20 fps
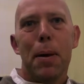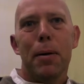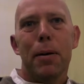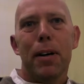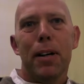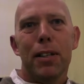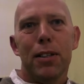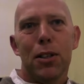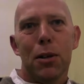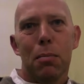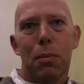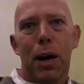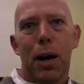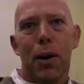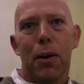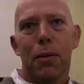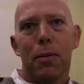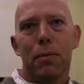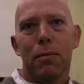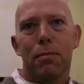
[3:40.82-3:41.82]
It's
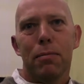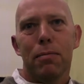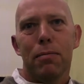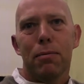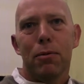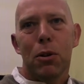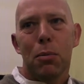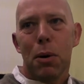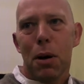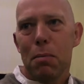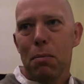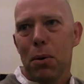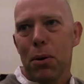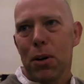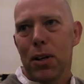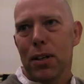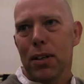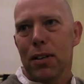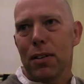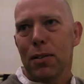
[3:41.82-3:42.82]
about
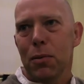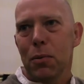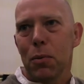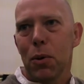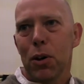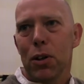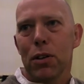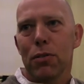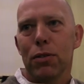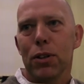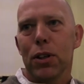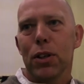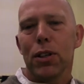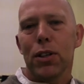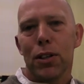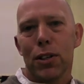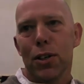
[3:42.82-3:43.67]
remembering what you've learned at